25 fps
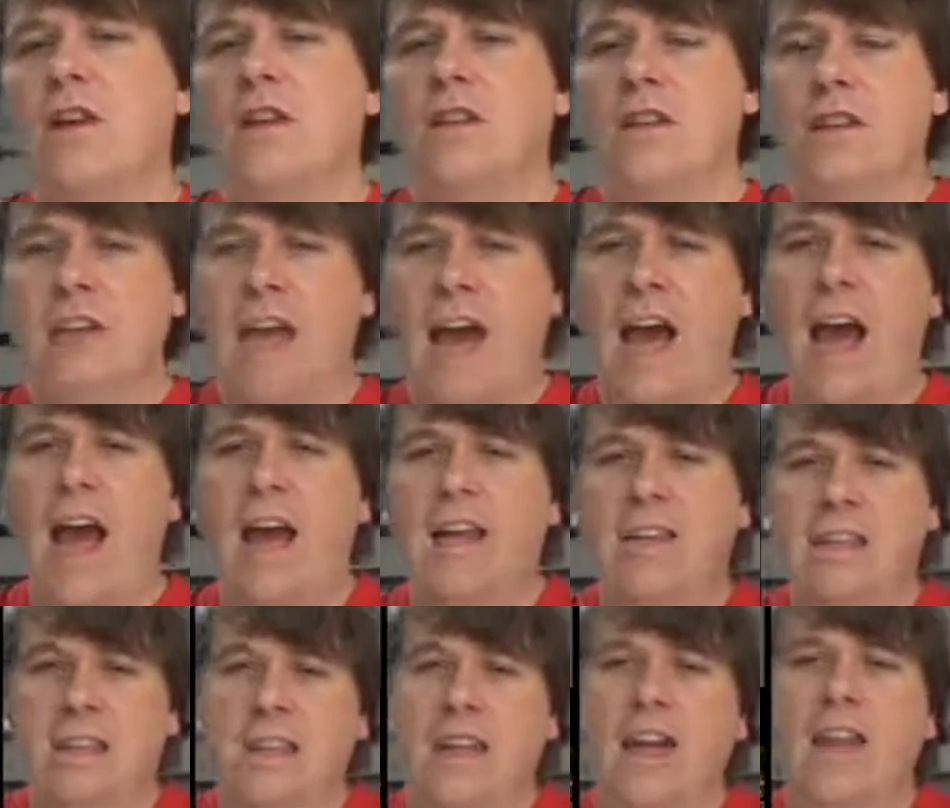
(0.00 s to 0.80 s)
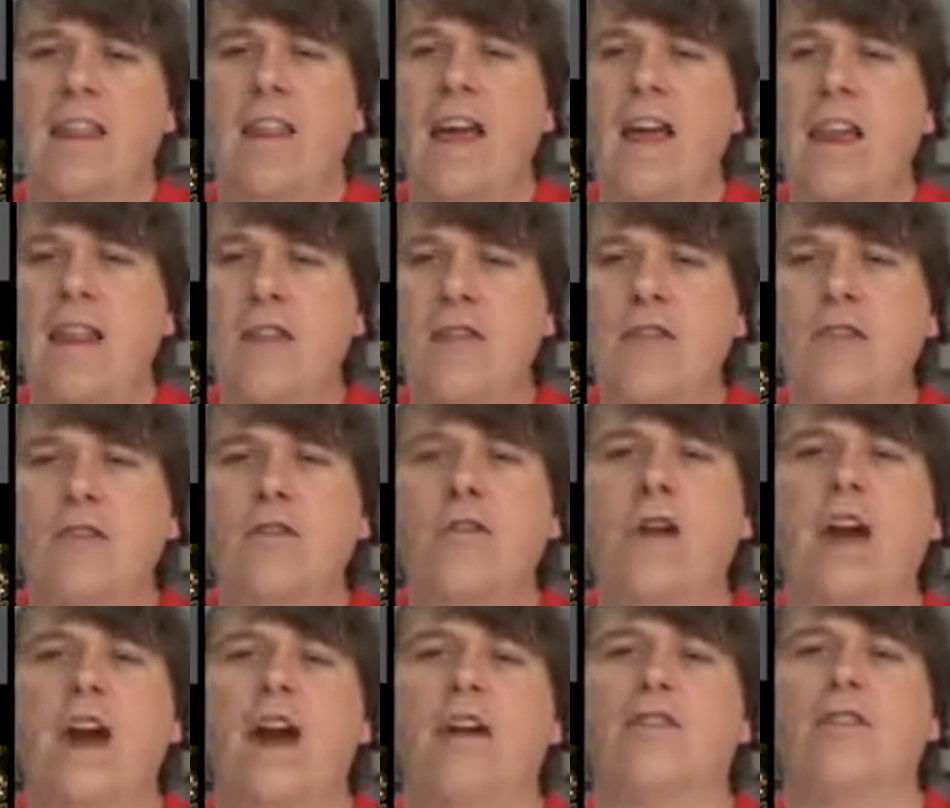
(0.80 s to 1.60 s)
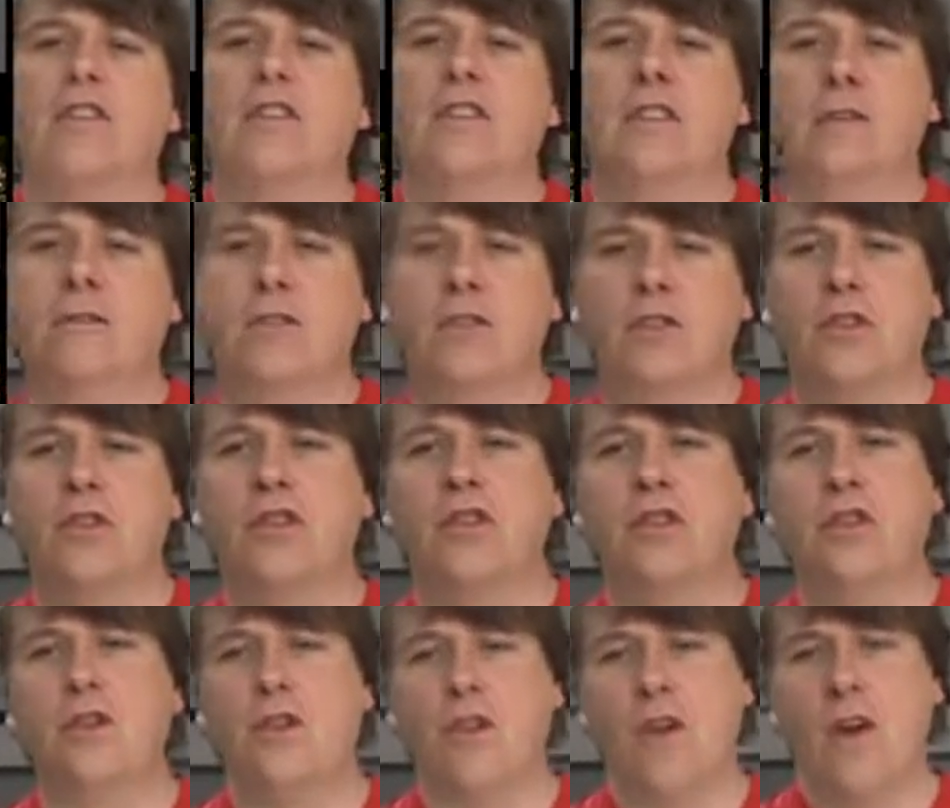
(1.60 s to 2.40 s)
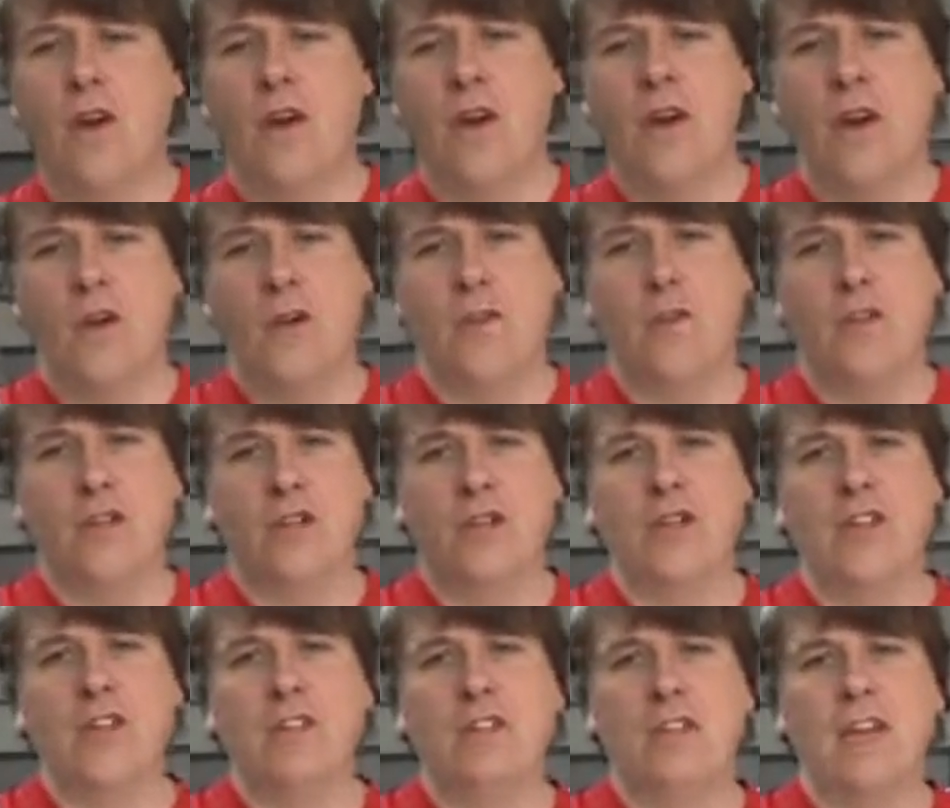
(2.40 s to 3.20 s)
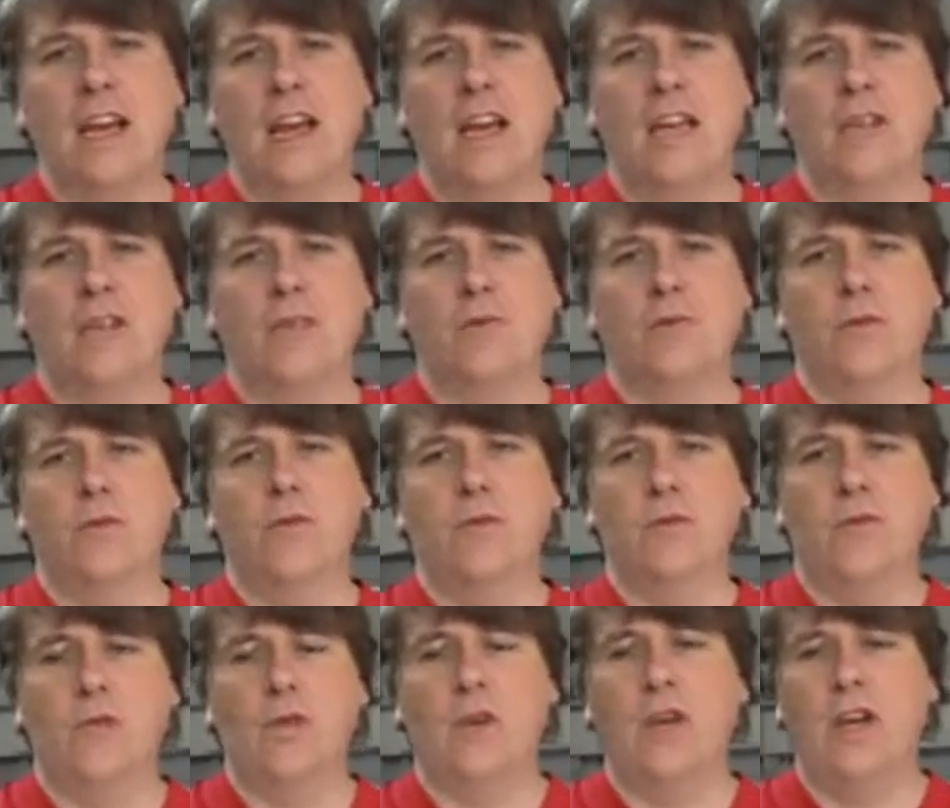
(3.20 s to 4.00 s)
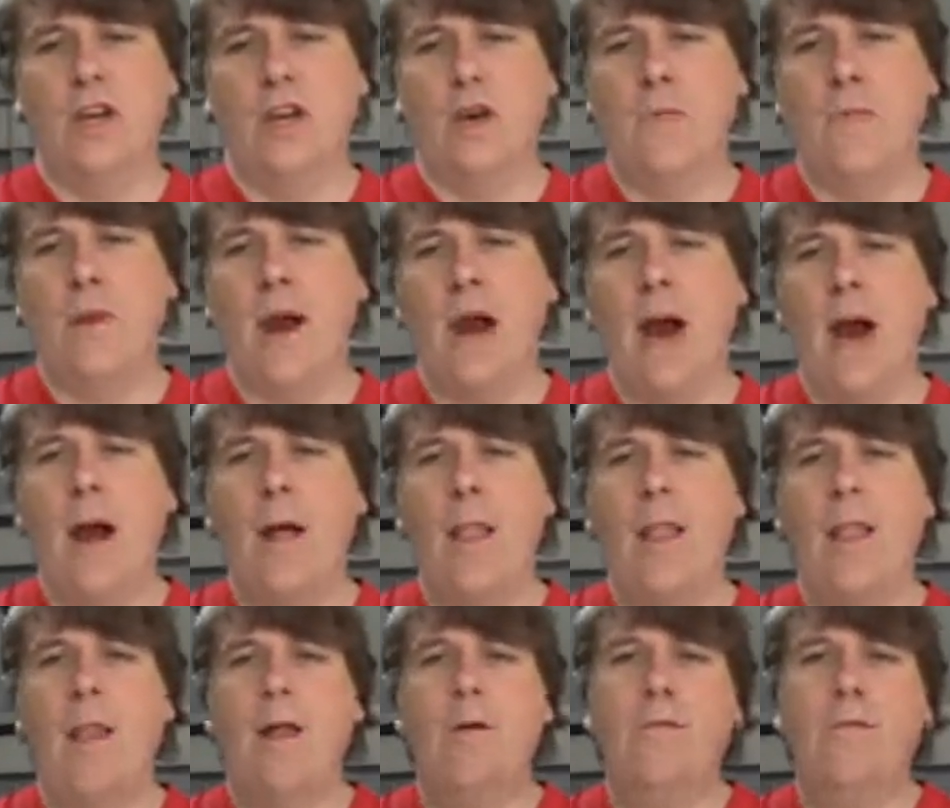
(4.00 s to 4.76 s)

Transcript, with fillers: So that adds, and then you have a substitute, which in this case we're talking about